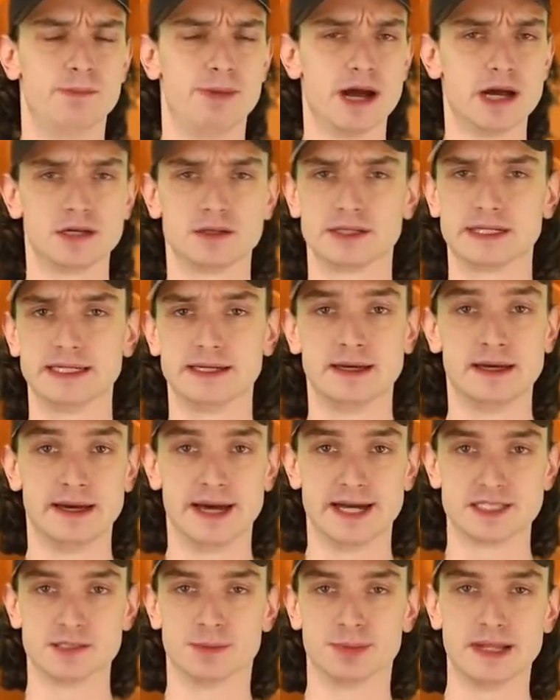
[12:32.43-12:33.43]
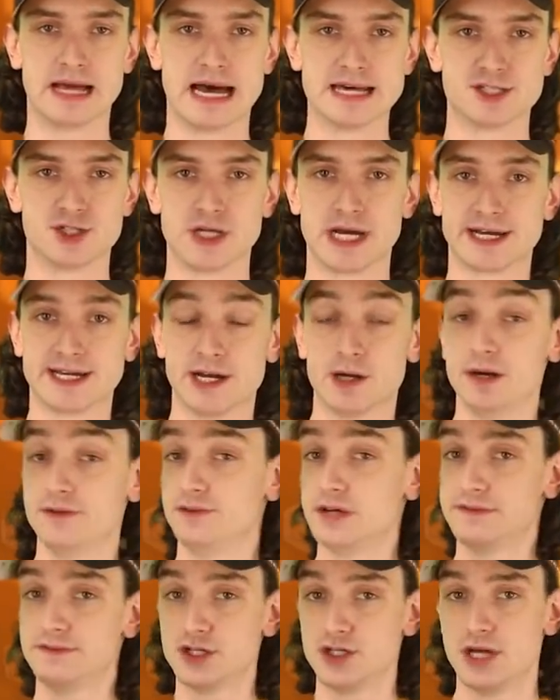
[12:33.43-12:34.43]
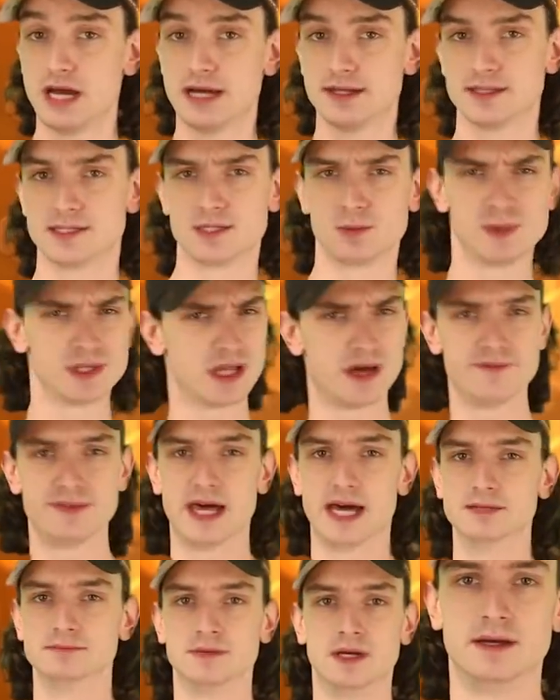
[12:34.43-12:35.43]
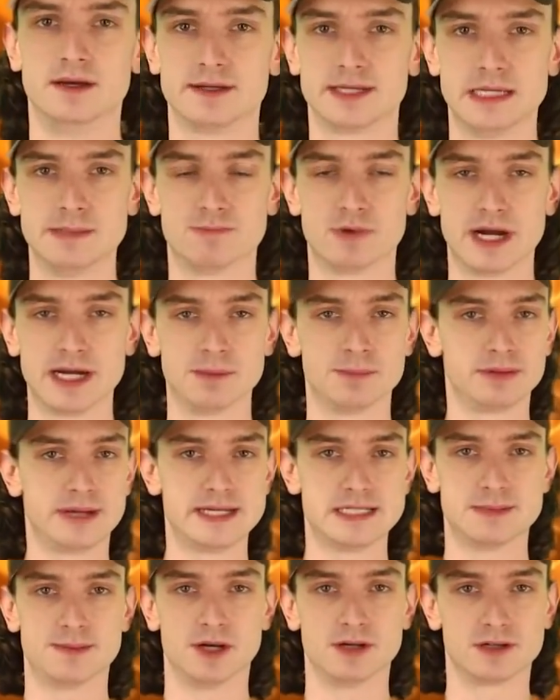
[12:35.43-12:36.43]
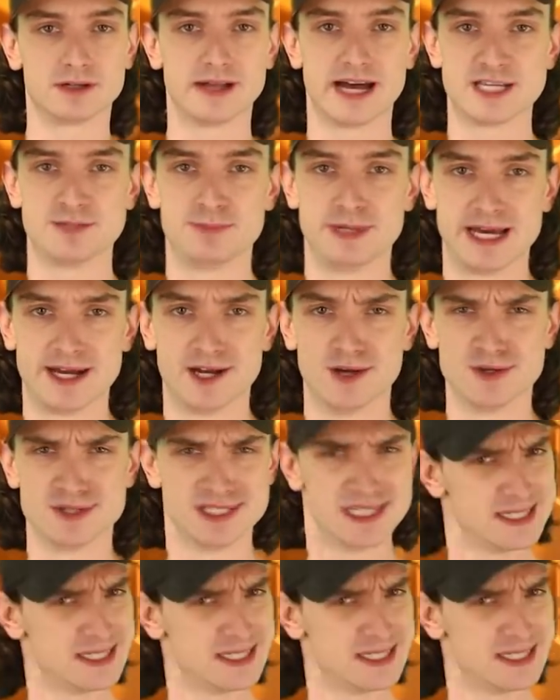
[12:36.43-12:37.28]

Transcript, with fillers: Apparently, it's a blast. Check it out if you have the chance. We love that. Keep writing plays about glass pianos.